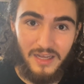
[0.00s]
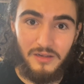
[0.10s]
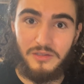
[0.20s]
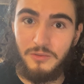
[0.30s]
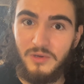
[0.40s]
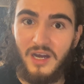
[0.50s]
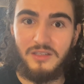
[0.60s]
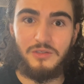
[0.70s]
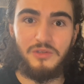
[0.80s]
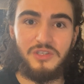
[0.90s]
you got.
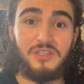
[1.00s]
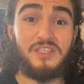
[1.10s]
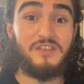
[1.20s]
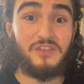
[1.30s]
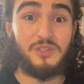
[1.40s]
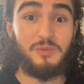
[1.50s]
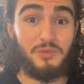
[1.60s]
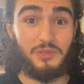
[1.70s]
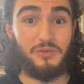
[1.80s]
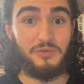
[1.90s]
So there's a difference
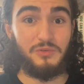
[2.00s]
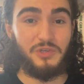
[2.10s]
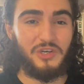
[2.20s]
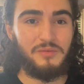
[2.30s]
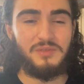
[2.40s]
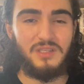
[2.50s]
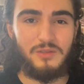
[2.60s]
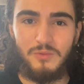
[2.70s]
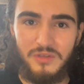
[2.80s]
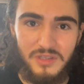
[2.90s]
between those two terms, and that's
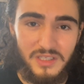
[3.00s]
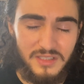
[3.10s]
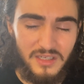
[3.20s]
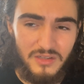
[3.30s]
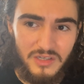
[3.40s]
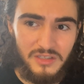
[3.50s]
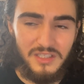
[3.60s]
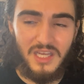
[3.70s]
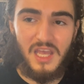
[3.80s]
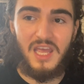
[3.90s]
one of the things I learned.
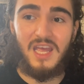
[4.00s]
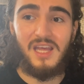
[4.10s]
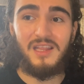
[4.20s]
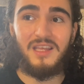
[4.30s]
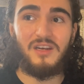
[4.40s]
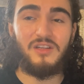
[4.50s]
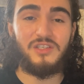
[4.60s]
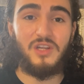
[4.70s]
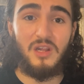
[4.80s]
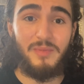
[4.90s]
Then I learned
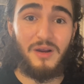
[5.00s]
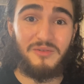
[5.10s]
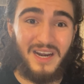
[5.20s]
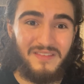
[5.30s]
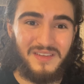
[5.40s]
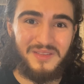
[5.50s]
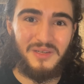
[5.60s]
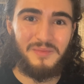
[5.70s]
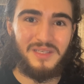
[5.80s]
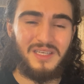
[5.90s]
all about graphing
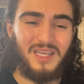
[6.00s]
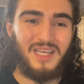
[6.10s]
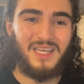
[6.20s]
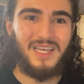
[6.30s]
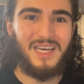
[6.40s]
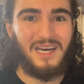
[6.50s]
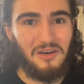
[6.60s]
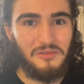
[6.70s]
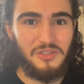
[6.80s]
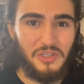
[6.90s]
them and
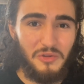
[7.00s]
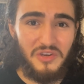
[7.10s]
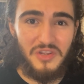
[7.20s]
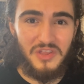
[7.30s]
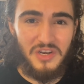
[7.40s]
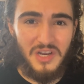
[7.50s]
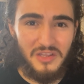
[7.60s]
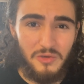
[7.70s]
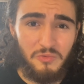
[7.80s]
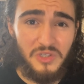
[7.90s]
how, they're not
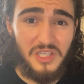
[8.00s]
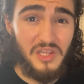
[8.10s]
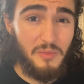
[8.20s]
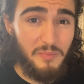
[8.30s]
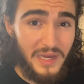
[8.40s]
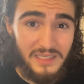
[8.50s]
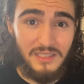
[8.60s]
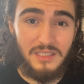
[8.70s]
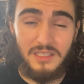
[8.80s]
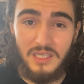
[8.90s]
really the
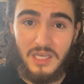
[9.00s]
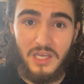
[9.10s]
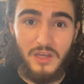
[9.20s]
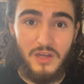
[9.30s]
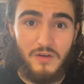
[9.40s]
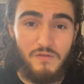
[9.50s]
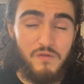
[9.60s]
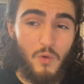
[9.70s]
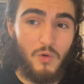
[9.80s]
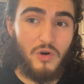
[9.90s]
best
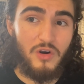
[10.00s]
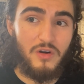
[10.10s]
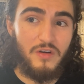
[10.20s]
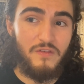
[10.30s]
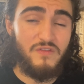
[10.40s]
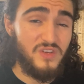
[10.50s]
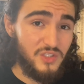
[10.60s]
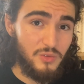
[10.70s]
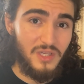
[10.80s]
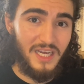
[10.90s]
for
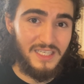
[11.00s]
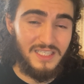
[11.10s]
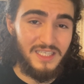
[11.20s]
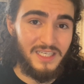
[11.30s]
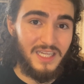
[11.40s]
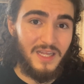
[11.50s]
visualizing